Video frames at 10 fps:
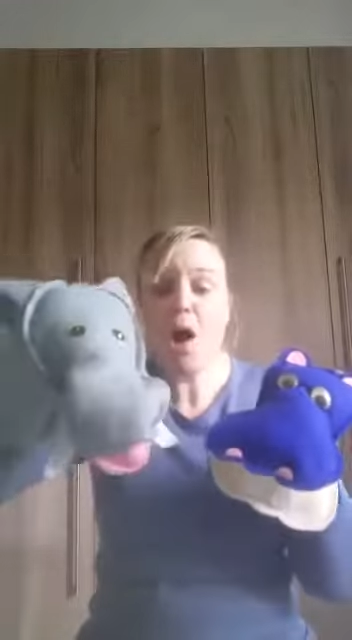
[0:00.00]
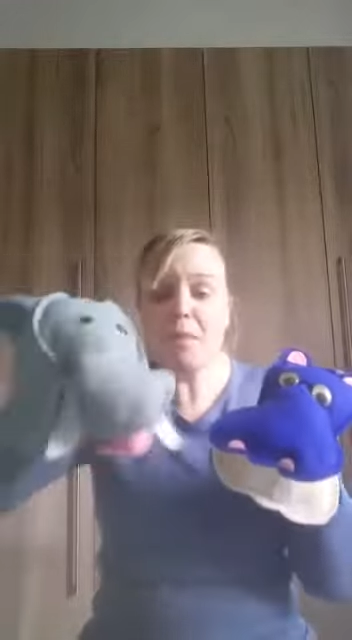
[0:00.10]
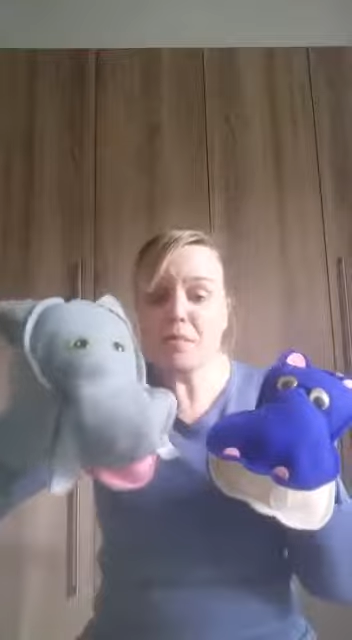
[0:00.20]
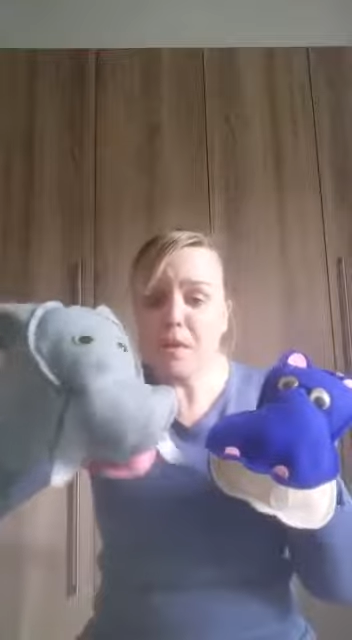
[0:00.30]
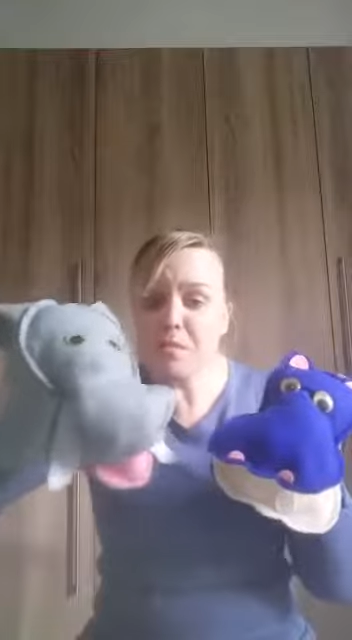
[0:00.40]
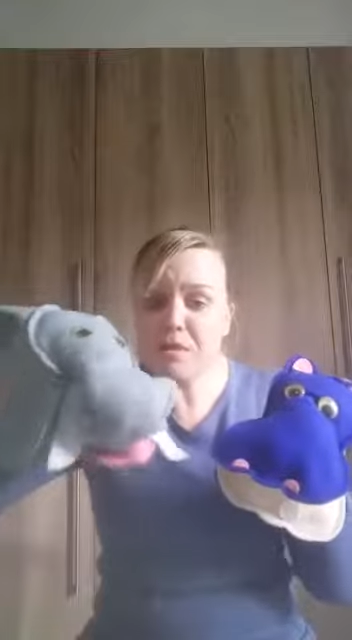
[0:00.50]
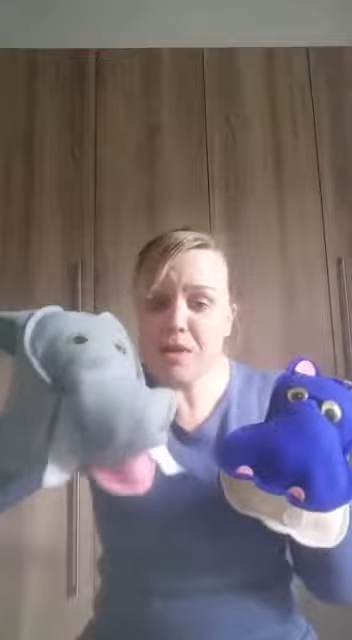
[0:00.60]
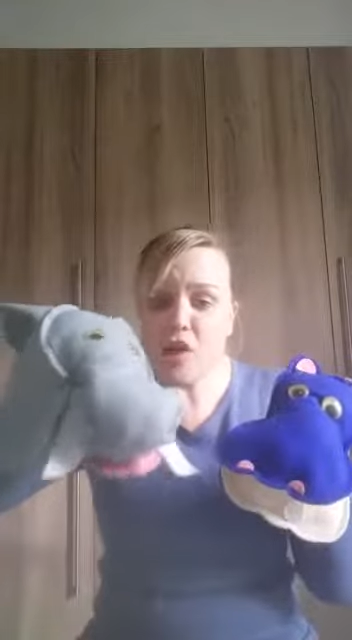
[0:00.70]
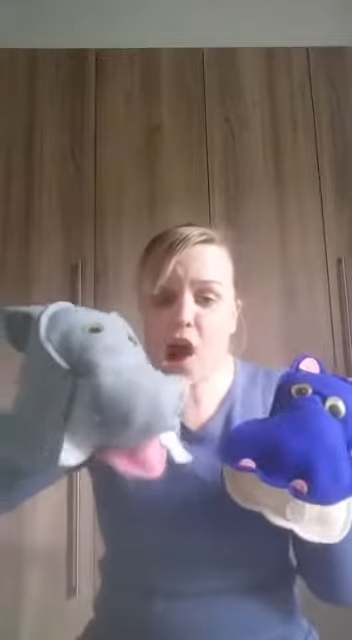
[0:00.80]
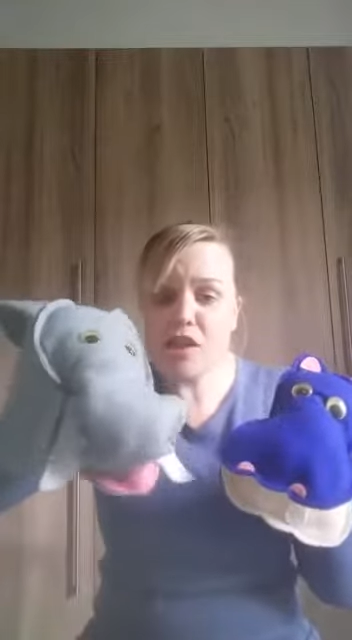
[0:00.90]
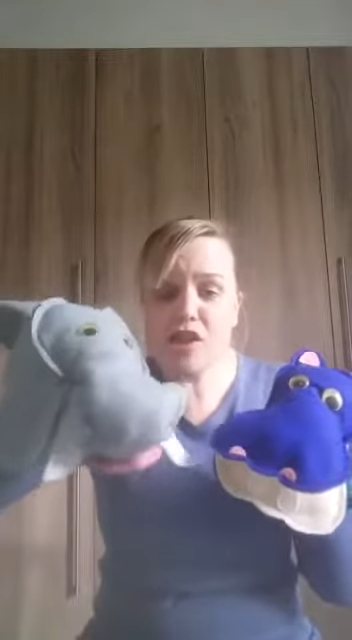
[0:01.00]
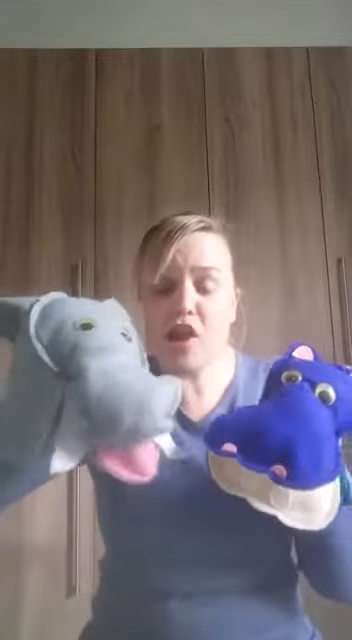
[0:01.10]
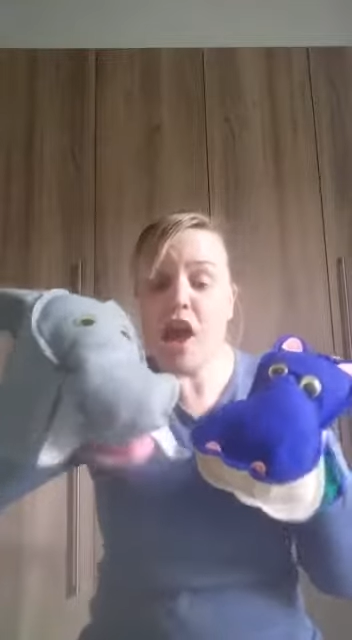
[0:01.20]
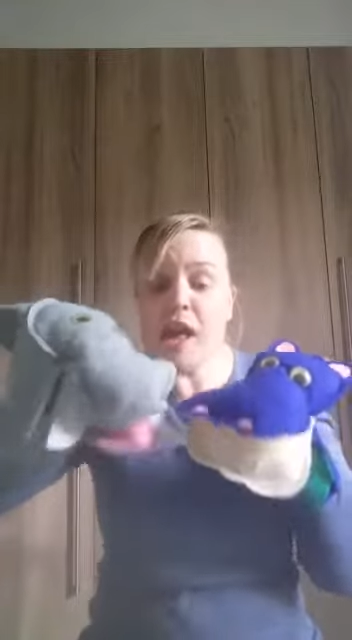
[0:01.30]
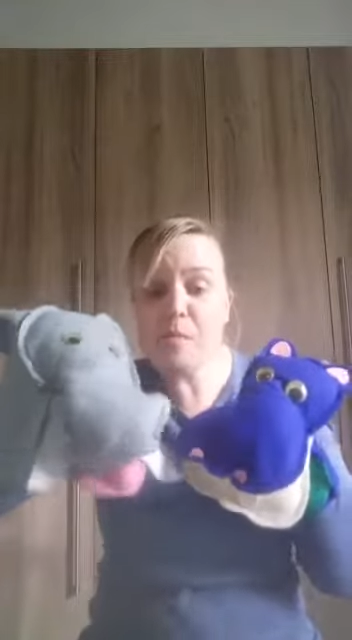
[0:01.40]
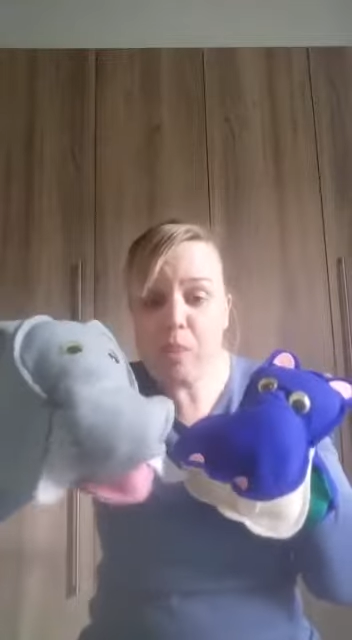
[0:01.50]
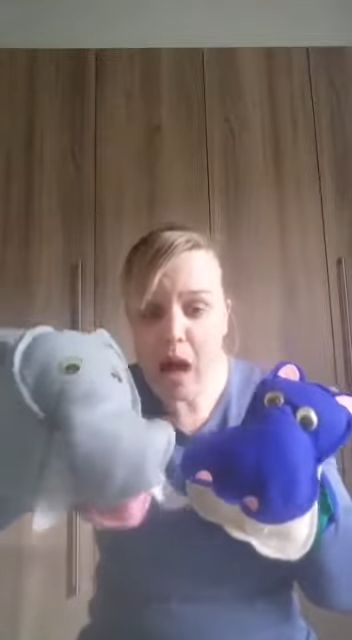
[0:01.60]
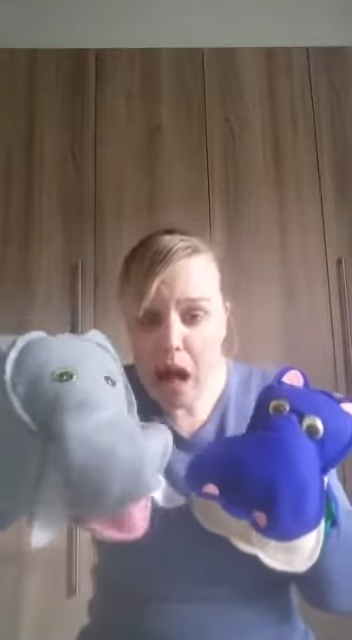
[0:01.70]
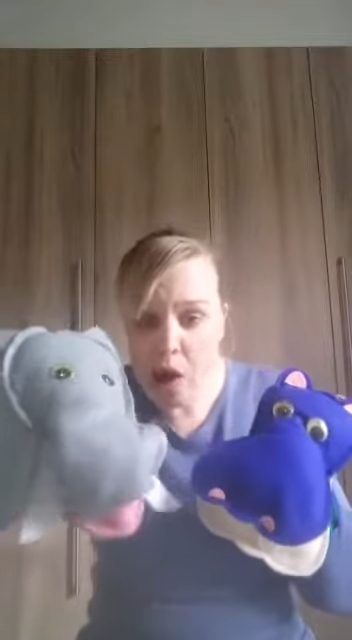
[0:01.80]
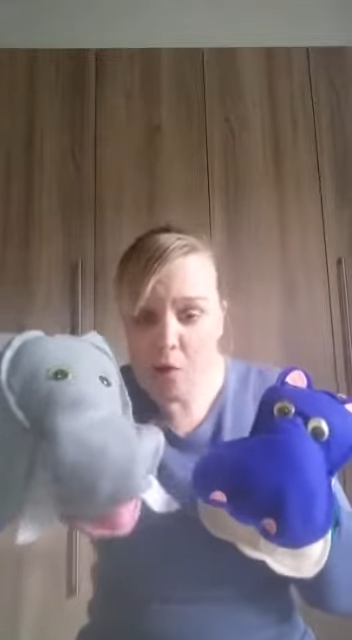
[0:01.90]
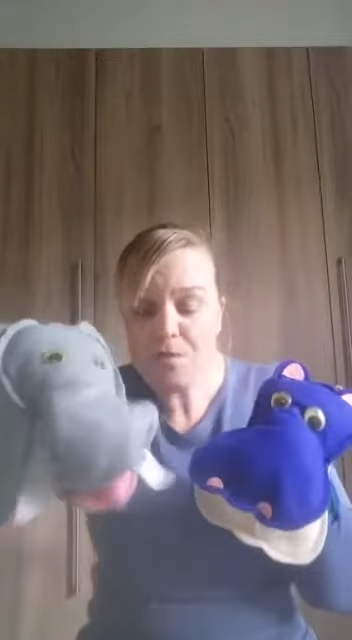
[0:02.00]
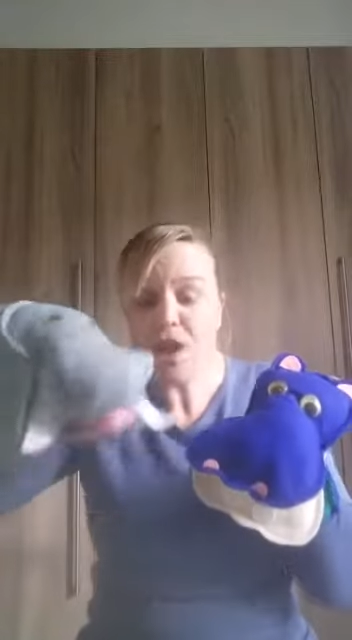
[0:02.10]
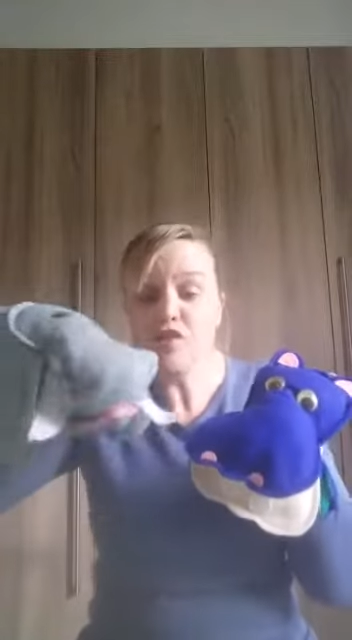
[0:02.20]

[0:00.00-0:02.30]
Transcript: But Auntie Hippo,